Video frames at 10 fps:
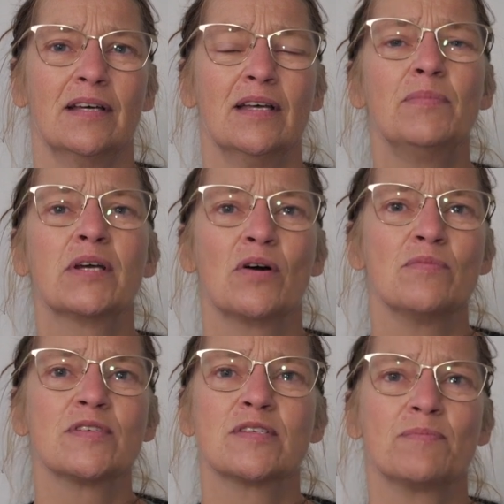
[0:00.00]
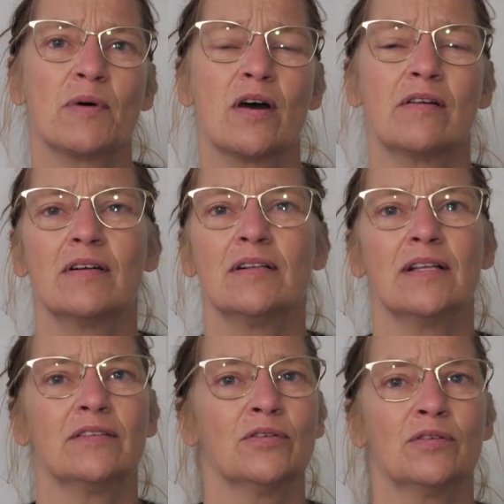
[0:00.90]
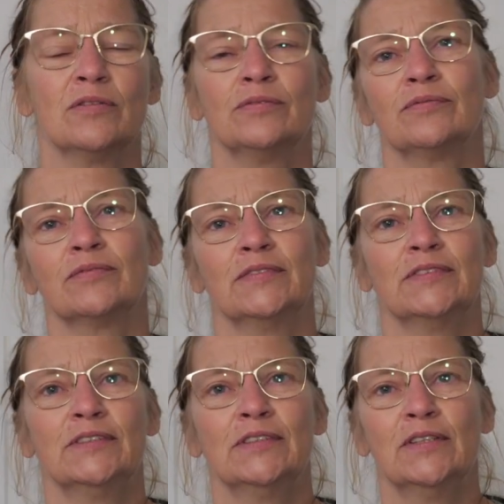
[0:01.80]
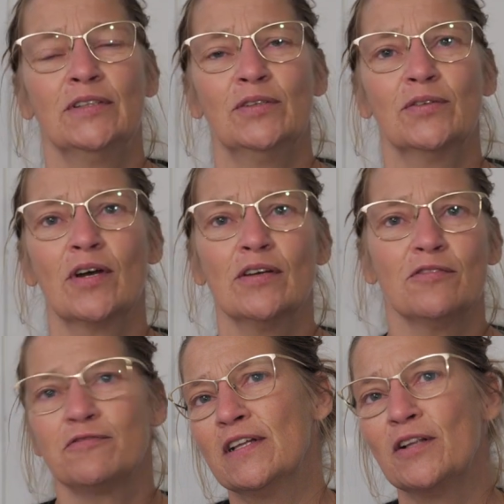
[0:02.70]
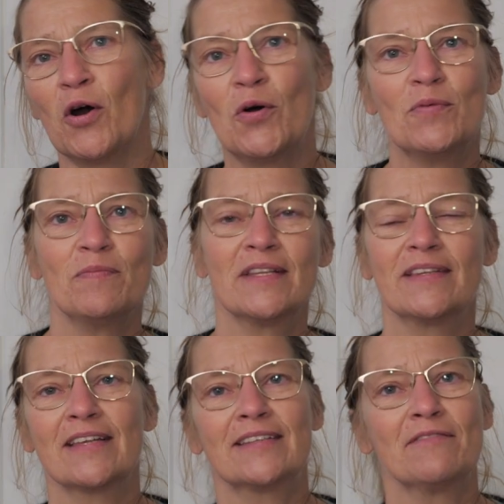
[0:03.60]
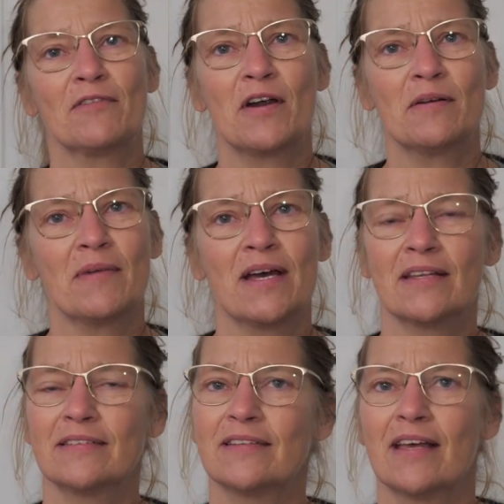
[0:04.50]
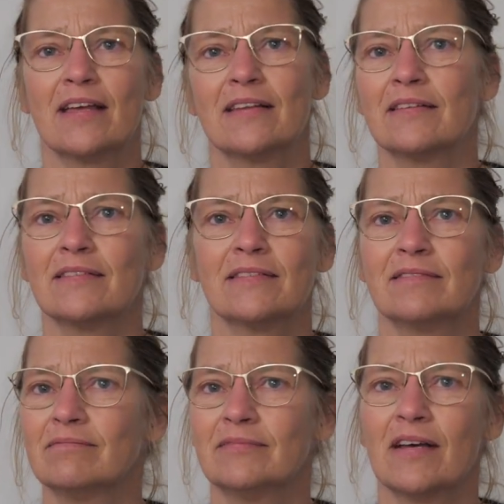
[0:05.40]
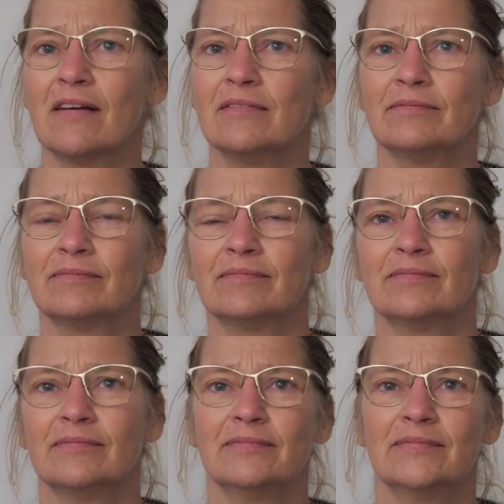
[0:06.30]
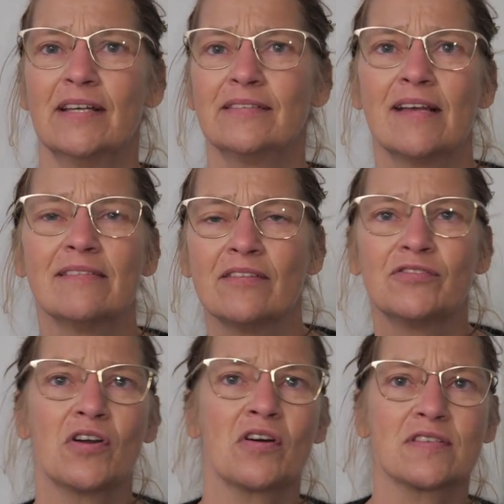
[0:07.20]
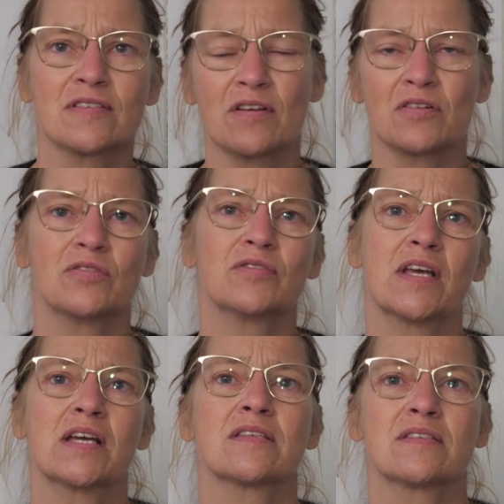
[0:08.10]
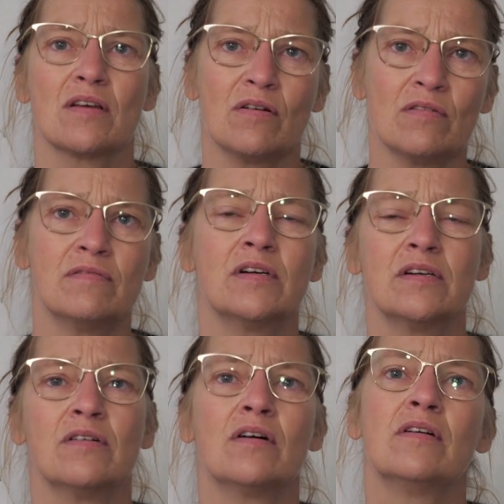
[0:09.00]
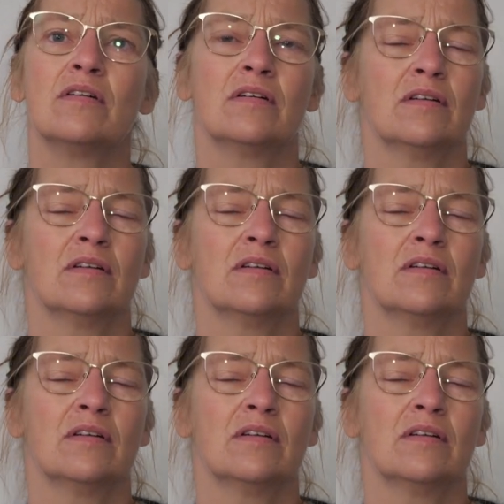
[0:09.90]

It becomes a spiral, and you kind of feel home in that environment, and yeah. And then the drugs start to take over your